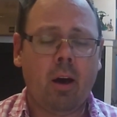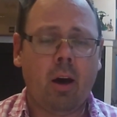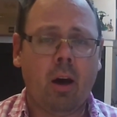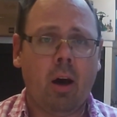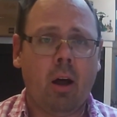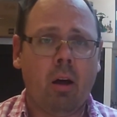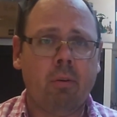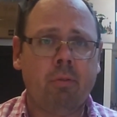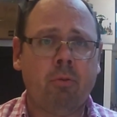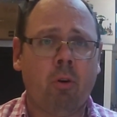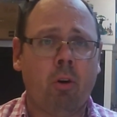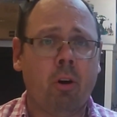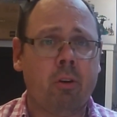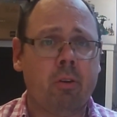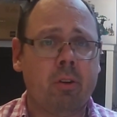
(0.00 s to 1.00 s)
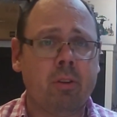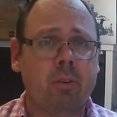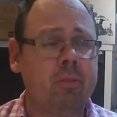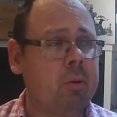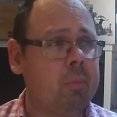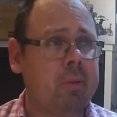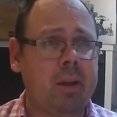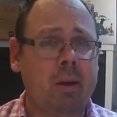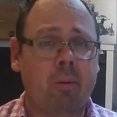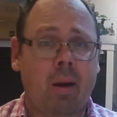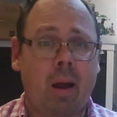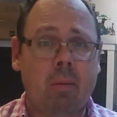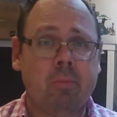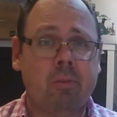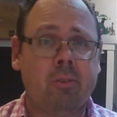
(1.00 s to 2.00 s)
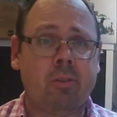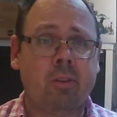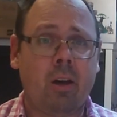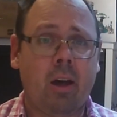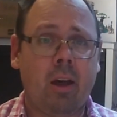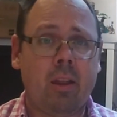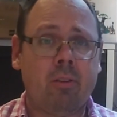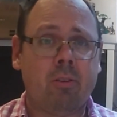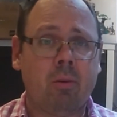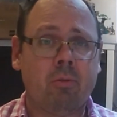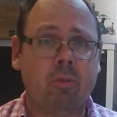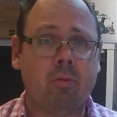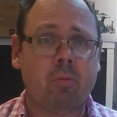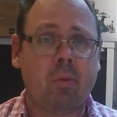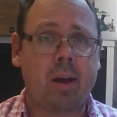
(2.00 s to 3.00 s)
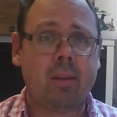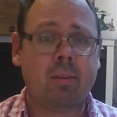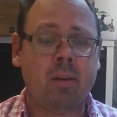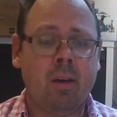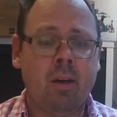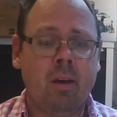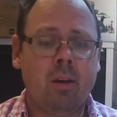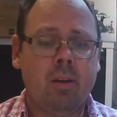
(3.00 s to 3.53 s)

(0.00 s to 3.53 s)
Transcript: uh, 400 and something grams uh, in terms of weight.